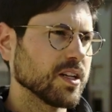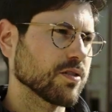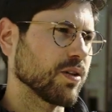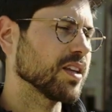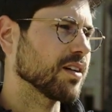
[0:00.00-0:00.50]

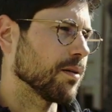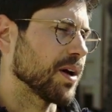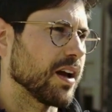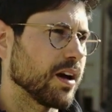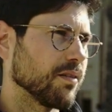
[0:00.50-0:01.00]
So anytime
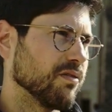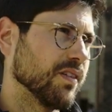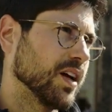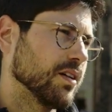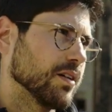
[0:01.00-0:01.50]
I have
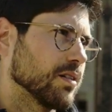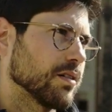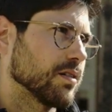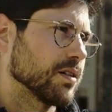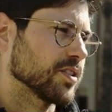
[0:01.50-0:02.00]

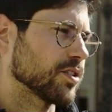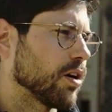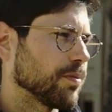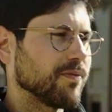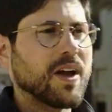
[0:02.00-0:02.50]
a
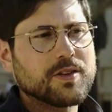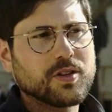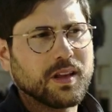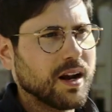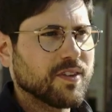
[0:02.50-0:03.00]
startup,
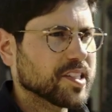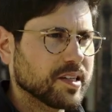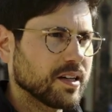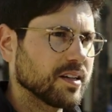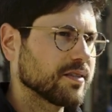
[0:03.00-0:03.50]
imagine that I
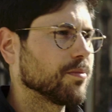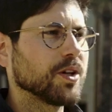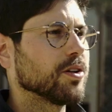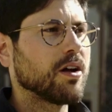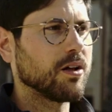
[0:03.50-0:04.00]
invested at a $10
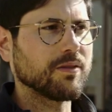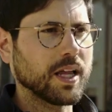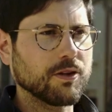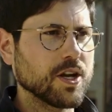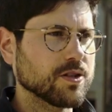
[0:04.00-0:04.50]
million
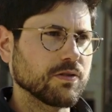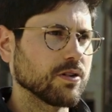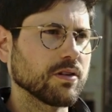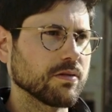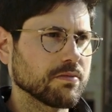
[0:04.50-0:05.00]
valuation,
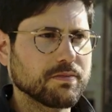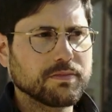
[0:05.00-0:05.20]
or,